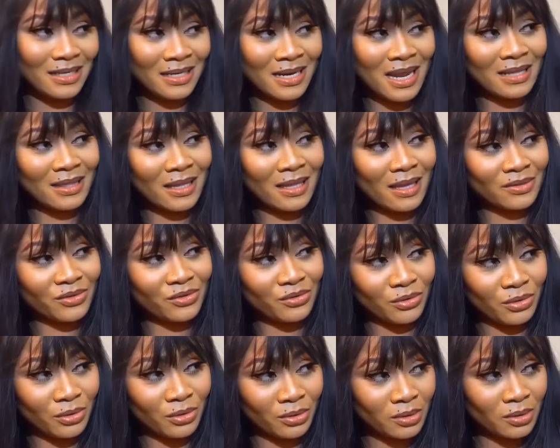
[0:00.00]
in that text
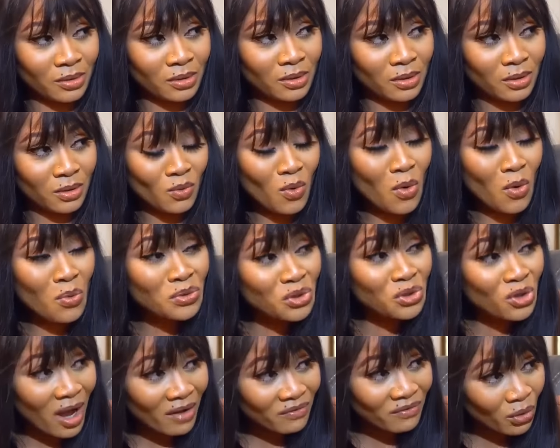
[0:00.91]
result. What would
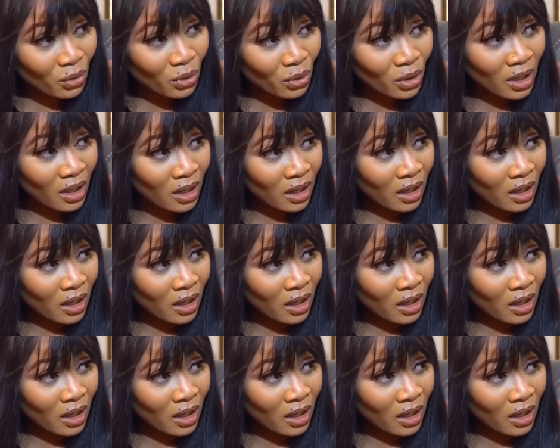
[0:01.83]
you have done?